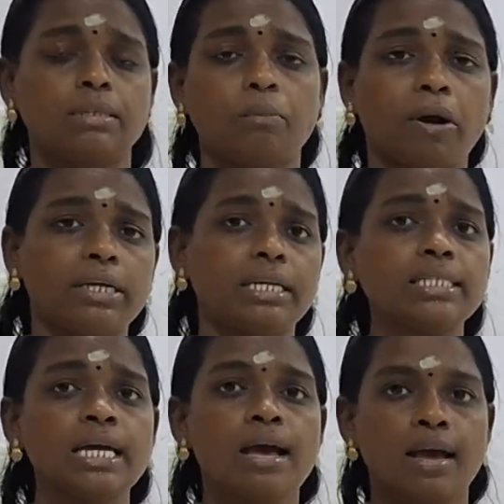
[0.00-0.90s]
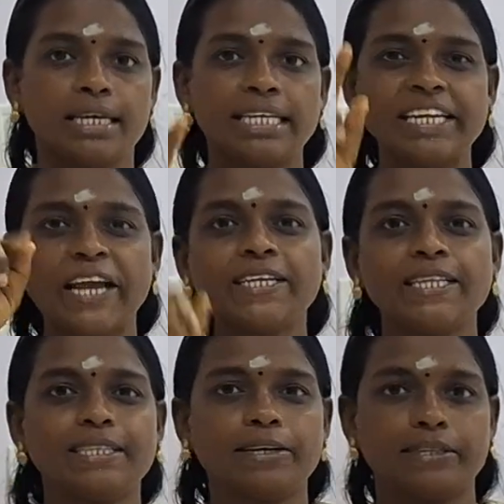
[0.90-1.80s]
point is in
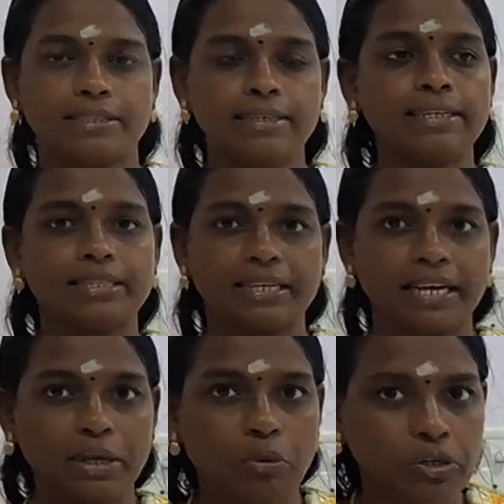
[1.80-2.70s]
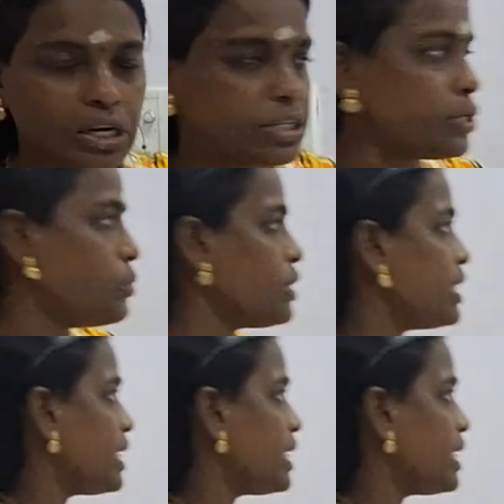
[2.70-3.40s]
1833. I want to let you know in